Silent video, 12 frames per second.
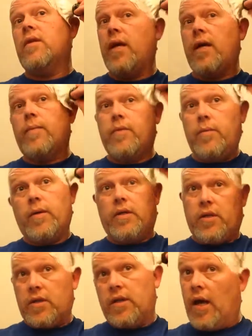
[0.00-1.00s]
take up too
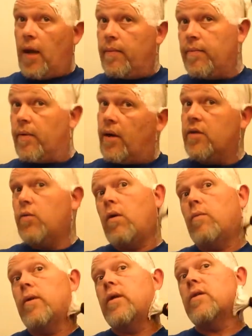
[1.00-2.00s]
much of your time, probably
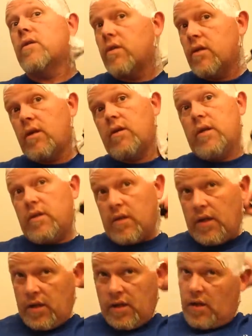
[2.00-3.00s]
12 minutes or so
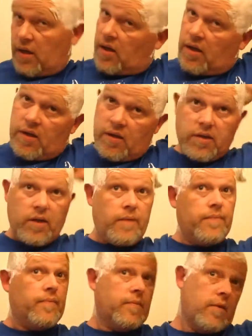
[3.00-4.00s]
easily. So